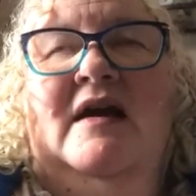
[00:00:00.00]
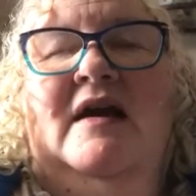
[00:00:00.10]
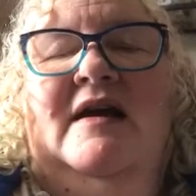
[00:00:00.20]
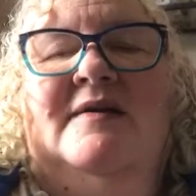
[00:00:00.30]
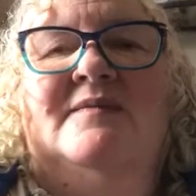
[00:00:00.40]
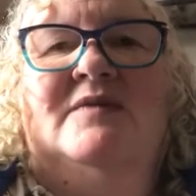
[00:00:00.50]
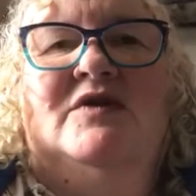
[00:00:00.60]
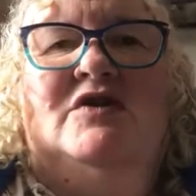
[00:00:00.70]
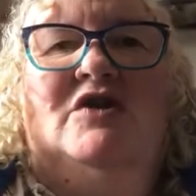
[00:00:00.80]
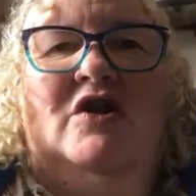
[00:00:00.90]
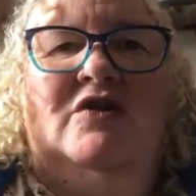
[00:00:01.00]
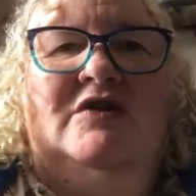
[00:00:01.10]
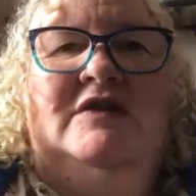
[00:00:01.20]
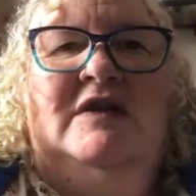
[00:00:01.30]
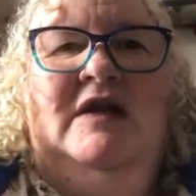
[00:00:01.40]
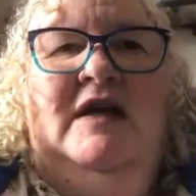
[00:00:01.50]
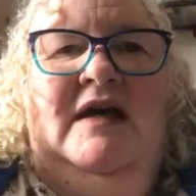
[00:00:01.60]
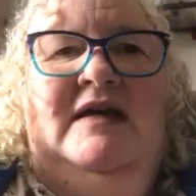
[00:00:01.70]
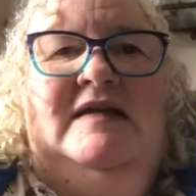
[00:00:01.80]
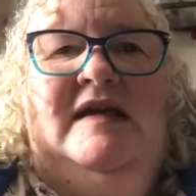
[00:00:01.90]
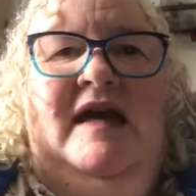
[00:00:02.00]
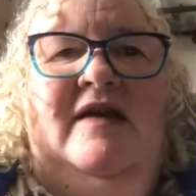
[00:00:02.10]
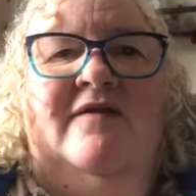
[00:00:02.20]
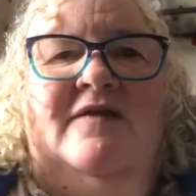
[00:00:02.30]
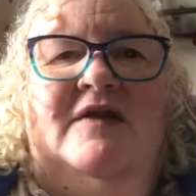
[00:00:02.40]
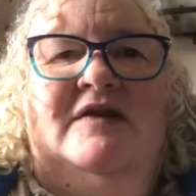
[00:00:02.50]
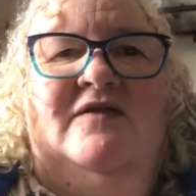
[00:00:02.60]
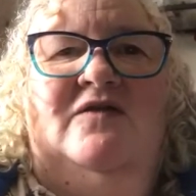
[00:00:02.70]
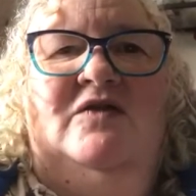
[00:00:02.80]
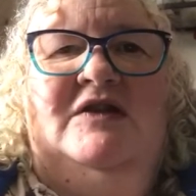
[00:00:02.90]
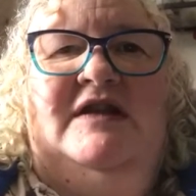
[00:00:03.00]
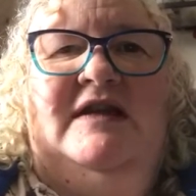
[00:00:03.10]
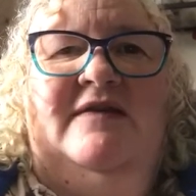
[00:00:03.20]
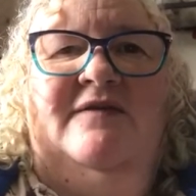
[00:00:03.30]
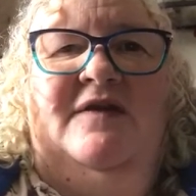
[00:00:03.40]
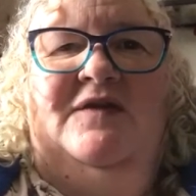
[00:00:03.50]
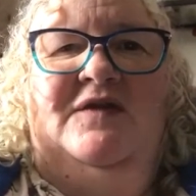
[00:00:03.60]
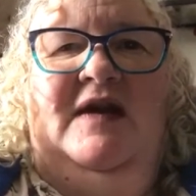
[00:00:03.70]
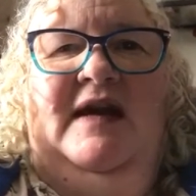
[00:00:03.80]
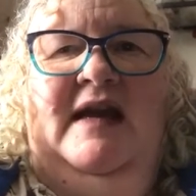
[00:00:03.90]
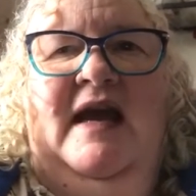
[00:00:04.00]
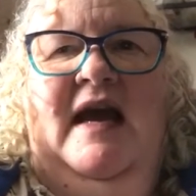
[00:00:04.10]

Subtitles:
John 10 verse 14 and 15.